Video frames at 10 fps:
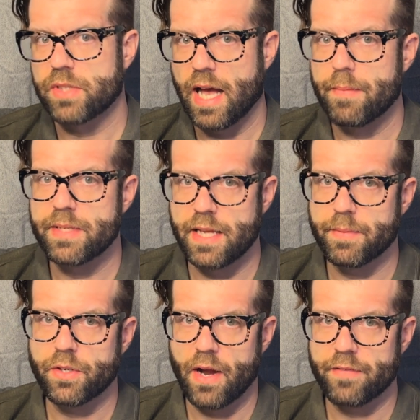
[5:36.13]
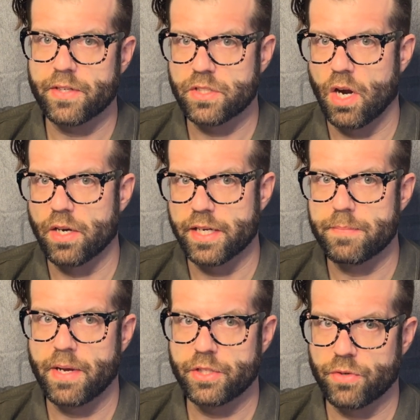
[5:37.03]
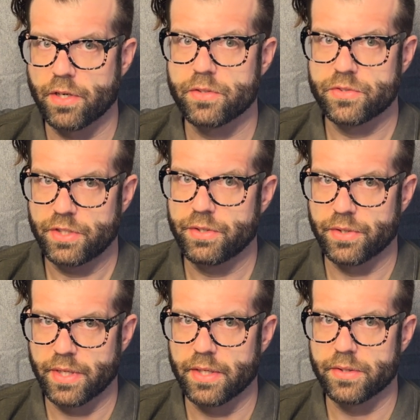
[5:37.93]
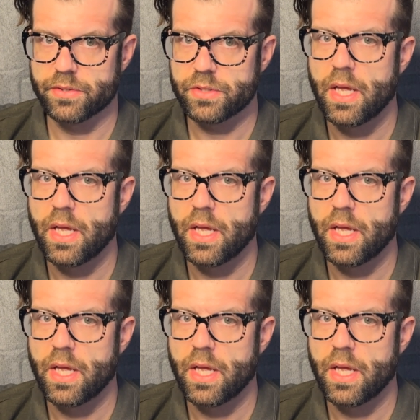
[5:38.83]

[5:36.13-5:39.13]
common demographic targeted by trucker serial killers,